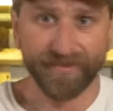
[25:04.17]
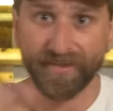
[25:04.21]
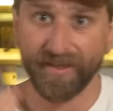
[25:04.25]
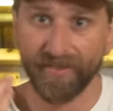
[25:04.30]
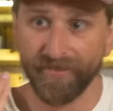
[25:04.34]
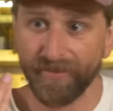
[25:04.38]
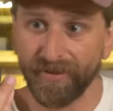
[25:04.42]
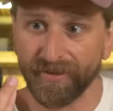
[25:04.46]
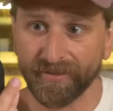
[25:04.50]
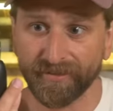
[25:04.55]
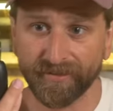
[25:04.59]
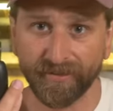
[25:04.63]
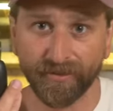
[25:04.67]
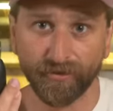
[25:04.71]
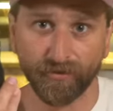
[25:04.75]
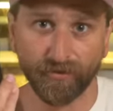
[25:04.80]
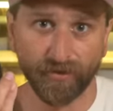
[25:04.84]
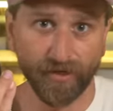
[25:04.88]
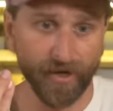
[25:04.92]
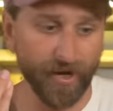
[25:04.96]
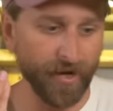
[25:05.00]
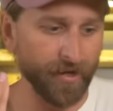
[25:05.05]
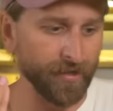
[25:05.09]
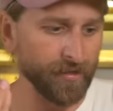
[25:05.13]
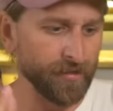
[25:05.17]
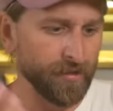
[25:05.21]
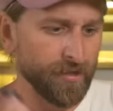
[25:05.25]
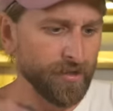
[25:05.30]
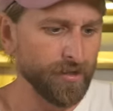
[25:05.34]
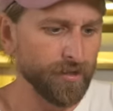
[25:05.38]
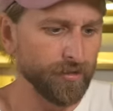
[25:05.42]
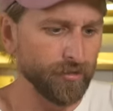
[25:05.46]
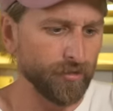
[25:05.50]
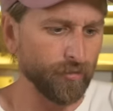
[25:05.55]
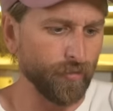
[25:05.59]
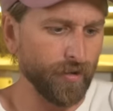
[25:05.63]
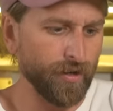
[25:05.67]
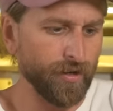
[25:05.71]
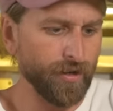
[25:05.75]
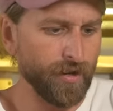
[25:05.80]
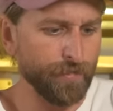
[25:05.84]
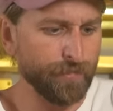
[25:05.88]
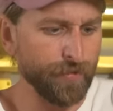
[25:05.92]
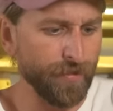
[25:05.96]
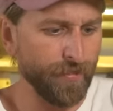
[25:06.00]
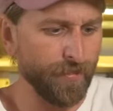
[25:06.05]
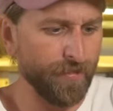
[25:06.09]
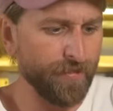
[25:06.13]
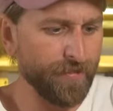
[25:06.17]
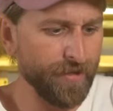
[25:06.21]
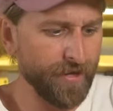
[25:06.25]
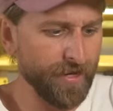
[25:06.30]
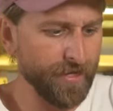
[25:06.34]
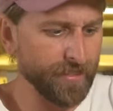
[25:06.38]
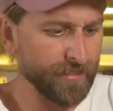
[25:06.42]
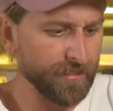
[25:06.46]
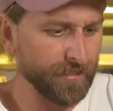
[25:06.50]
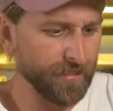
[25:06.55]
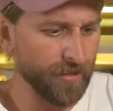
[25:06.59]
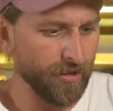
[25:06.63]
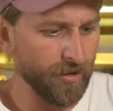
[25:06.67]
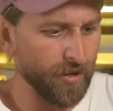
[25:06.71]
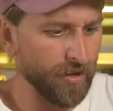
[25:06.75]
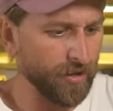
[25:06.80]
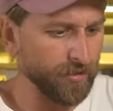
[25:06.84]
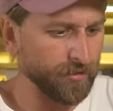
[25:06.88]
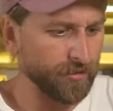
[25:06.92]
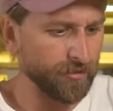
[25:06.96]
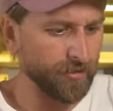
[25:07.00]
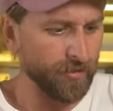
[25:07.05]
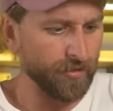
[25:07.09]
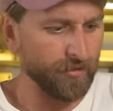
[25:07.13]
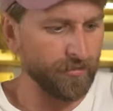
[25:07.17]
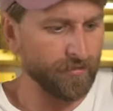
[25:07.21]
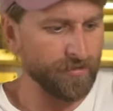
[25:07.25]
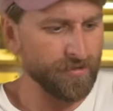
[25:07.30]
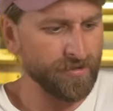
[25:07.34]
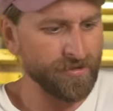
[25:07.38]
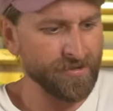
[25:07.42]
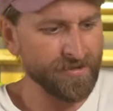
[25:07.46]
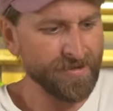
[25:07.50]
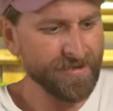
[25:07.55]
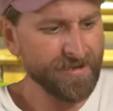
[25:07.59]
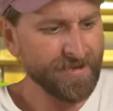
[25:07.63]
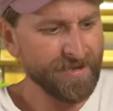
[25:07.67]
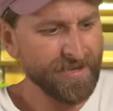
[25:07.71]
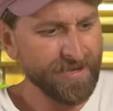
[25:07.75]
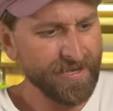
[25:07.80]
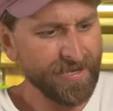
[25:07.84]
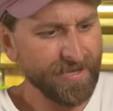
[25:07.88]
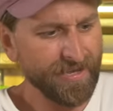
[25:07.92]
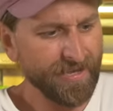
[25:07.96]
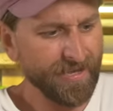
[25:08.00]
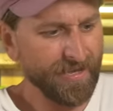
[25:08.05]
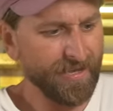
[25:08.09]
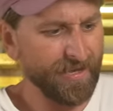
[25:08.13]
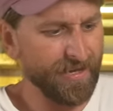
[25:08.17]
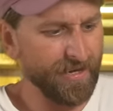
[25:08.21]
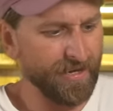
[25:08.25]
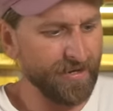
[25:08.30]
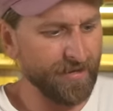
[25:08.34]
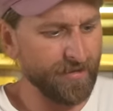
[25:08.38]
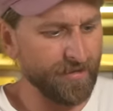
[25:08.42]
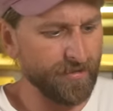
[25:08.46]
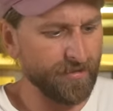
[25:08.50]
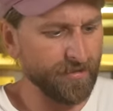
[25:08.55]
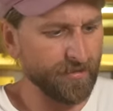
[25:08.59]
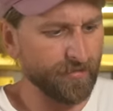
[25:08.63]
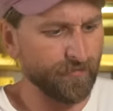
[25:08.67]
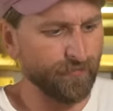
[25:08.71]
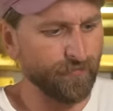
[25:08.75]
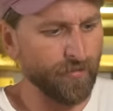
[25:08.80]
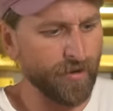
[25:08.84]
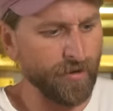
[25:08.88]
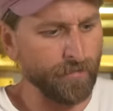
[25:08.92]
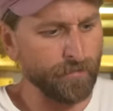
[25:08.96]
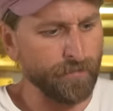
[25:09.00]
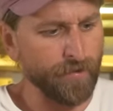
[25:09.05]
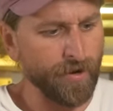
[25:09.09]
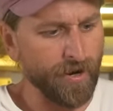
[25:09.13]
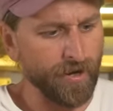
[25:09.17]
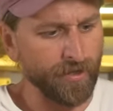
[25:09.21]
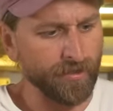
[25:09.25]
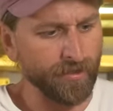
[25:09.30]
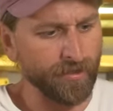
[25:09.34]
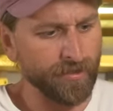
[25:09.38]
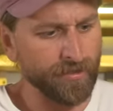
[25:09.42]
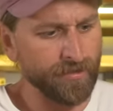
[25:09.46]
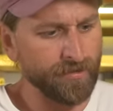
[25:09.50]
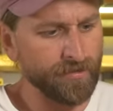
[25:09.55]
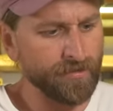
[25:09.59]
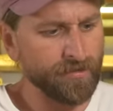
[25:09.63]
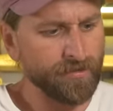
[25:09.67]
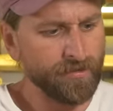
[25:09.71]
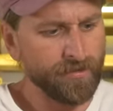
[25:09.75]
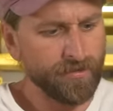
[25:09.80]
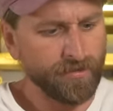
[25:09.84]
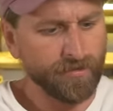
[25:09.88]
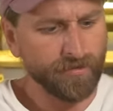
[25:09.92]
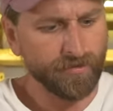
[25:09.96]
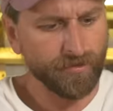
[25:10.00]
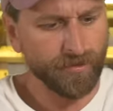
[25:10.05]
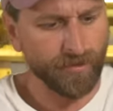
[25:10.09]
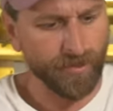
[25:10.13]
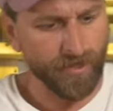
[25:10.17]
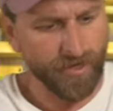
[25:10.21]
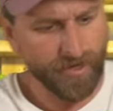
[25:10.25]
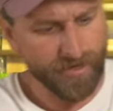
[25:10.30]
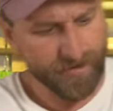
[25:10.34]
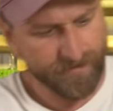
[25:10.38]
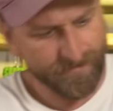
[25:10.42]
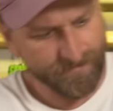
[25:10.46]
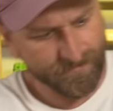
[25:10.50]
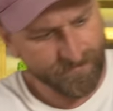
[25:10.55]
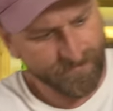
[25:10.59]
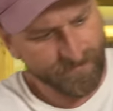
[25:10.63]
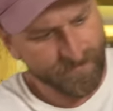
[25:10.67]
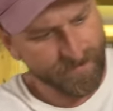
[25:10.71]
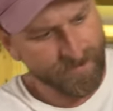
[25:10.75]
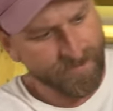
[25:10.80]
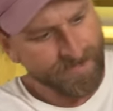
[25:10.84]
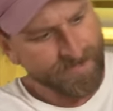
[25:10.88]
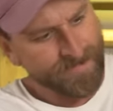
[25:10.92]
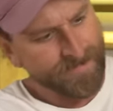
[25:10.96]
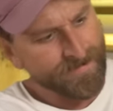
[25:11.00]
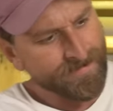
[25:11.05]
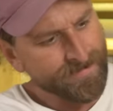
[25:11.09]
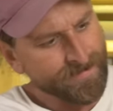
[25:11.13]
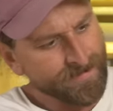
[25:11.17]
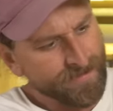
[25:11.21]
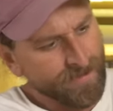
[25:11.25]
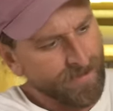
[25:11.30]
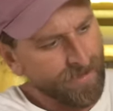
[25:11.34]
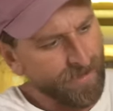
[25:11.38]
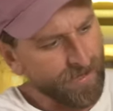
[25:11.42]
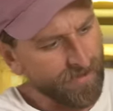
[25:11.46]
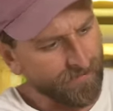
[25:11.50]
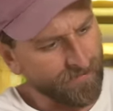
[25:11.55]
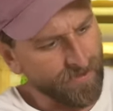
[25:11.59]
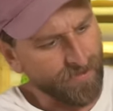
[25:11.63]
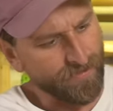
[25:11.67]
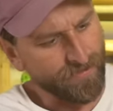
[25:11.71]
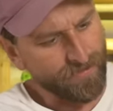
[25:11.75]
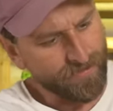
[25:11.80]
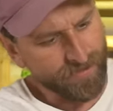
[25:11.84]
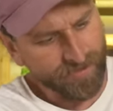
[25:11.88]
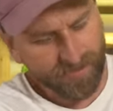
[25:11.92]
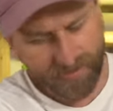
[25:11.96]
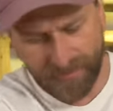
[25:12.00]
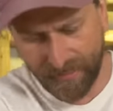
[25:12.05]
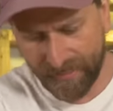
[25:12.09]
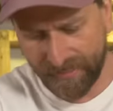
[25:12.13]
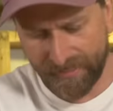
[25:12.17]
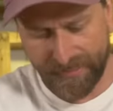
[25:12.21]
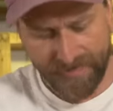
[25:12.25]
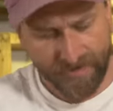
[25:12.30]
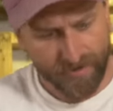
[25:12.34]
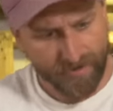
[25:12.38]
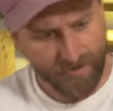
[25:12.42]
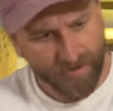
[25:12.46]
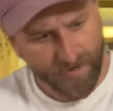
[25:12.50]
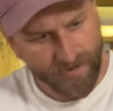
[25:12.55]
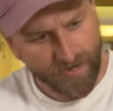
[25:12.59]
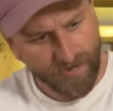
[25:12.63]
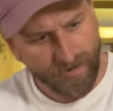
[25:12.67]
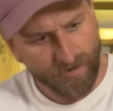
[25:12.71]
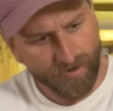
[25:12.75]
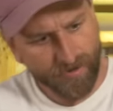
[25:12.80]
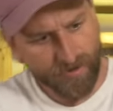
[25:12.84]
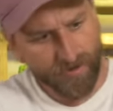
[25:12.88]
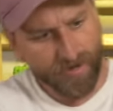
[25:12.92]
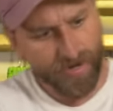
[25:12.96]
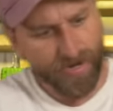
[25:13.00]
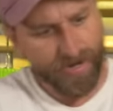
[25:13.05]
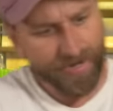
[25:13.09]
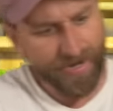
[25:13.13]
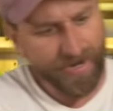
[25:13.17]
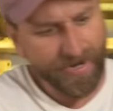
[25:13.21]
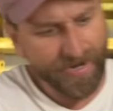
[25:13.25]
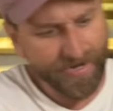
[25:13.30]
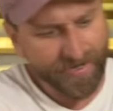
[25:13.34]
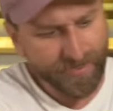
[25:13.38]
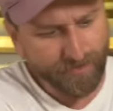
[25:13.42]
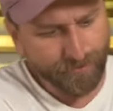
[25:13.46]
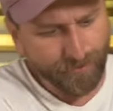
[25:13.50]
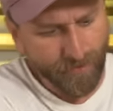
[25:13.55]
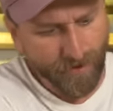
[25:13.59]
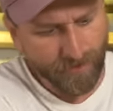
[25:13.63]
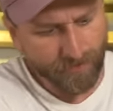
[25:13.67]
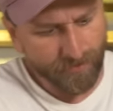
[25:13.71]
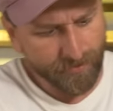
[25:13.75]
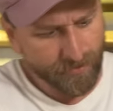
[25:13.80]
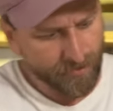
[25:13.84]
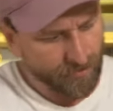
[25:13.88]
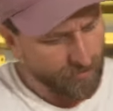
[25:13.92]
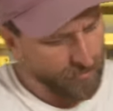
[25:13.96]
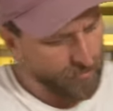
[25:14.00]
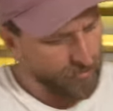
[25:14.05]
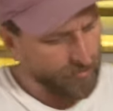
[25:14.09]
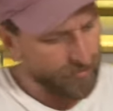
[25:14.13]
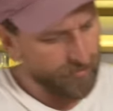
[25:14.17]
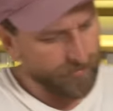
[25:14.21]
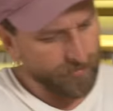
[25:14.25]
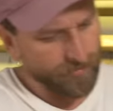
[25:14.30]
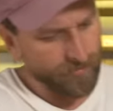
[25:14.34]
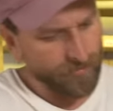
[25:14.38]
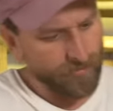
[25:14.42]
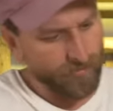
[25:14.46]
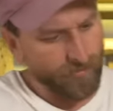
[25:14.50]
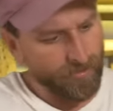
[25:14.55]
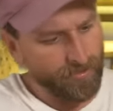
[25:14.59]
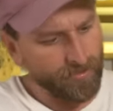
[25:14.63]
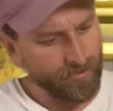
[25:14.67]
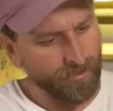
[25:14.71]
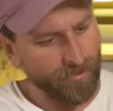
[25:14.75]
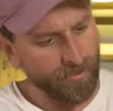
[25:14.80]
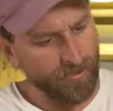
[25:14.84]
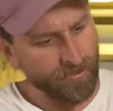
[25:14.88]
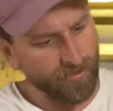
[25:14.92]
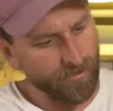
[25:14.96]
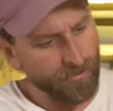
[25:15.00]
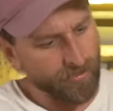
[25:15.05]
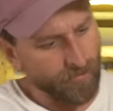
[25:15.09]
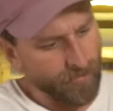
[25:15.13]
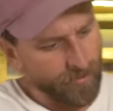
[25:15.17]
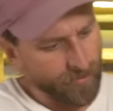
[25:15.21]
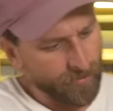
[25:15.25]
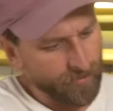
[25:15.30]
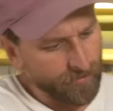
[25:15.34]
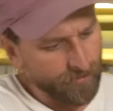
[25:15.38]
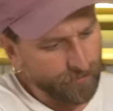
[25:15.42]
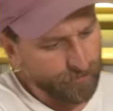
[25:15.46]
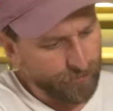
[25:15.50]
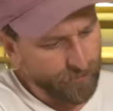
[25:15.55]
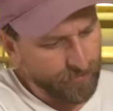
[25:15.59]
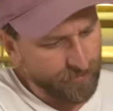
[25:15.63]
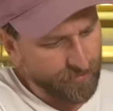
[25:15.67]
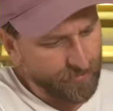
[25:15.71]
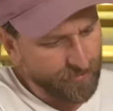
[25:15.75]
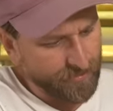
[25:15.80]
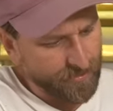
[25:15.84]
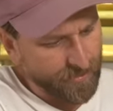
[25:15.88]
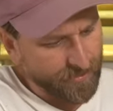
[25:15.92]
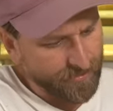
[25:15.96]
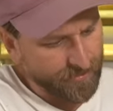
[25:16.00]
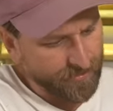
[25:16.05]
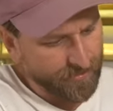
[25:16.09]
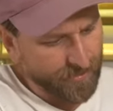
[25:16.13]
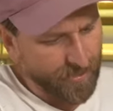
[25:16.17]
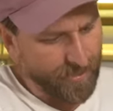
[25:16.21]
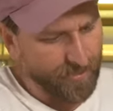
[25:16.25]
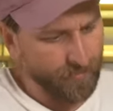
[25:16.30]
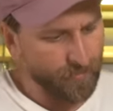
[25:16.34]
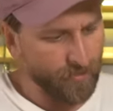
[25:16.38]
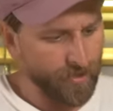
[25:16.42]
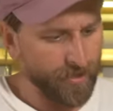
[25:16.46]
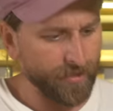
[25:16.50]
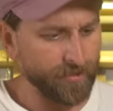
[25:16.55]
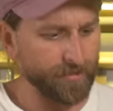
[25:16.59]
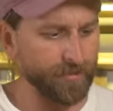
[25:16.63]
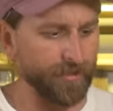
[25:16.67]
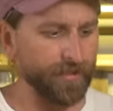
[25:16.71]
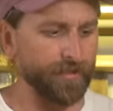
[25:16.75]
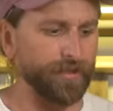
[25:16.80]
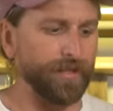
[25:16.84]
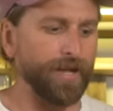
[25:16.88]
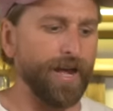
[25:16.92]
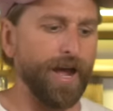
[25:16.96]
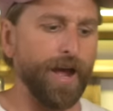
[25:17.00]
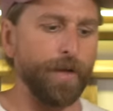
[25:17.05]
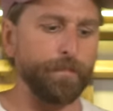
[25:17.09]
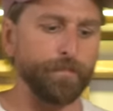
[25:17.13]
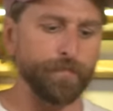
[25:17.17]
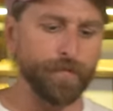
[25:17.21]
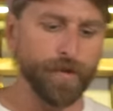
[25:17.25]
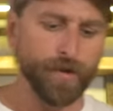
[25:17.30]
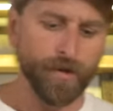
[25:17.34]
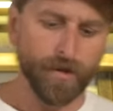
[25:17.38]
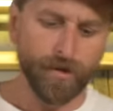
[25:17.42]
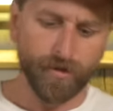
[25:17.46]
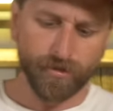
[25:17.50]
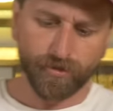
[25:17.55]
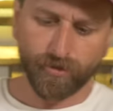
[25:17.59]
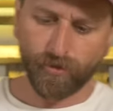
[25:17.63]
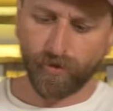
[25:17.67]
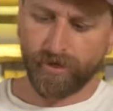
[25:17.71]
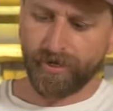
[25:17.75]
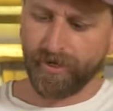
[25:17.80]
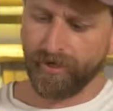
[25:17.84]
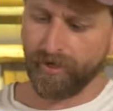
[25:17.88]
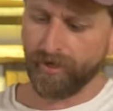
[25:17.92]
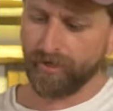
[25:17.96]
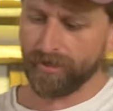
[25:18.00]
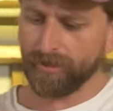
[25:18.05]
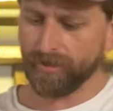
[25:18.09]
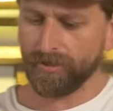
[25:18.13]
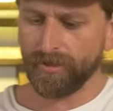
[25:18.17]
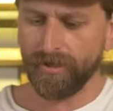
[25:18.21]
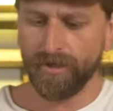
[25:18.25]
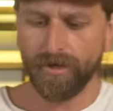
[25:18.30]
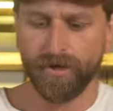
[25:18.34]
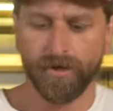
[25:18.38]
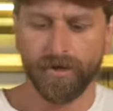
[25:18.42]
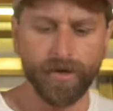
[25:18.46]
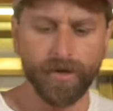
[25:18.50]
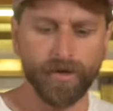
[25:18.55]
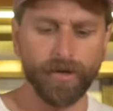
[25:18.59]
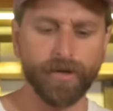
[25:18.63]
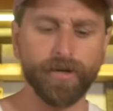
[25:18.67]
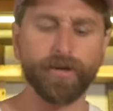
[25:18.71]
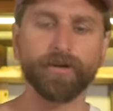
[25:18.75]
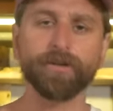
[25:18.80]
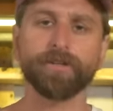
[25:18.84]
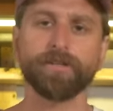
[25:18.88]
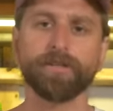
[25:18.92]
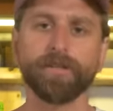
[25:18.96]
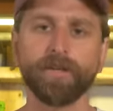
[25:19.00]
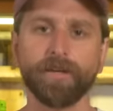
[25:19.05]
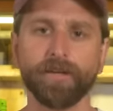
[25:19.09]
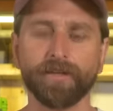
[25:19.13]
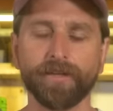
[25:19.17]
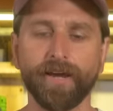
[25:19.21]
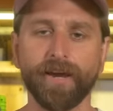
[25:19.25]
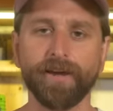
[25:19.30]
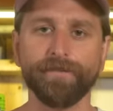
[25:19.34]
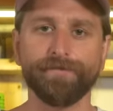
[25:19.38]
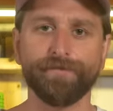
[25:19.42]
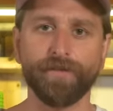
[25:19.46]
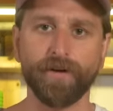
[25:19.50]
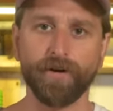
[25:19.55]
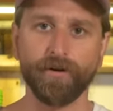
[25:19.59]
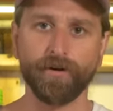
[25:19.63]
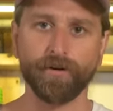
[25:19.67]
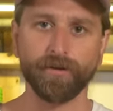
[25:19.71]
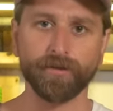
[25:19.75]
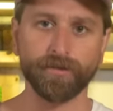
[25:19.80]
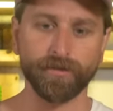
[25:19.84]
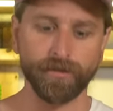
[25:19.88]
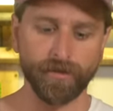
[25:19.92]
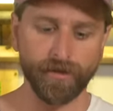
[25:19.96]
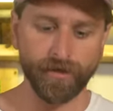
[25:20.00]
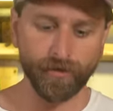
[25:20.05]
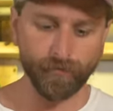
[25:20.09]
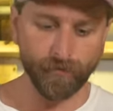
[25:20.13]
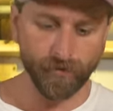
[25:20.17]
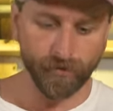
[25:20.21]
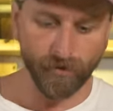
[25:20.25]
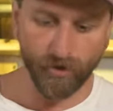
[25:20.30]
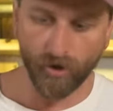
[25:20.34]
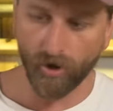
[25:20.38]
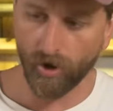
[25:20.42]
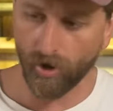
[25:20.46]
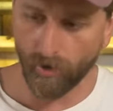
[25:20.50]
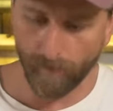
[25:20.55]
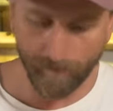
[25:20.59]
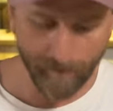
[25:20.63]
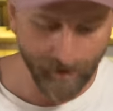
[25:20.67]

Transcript: this little guy. So why don't I put this also in this front pocket, okay? I've got this guy down there, and then I could probably go yoink and yoink, put these guys sidewise like that. So here's the Dayfarer sling with all